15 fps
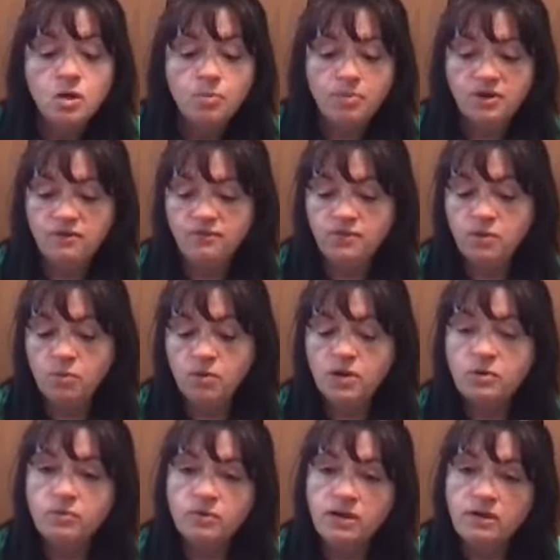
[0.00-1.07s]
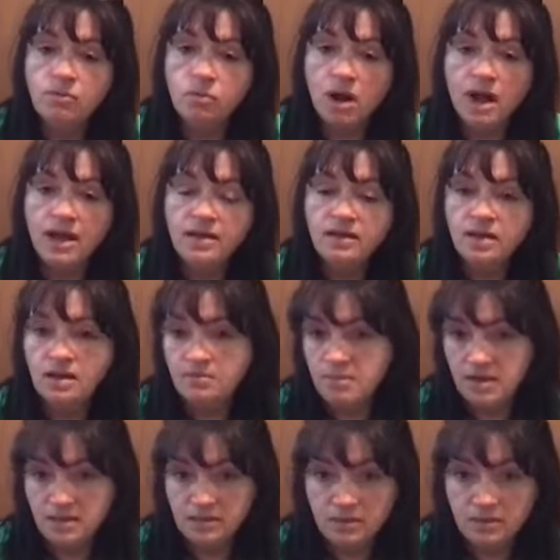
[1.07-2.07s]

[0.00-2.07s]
But if you want to rewrite and make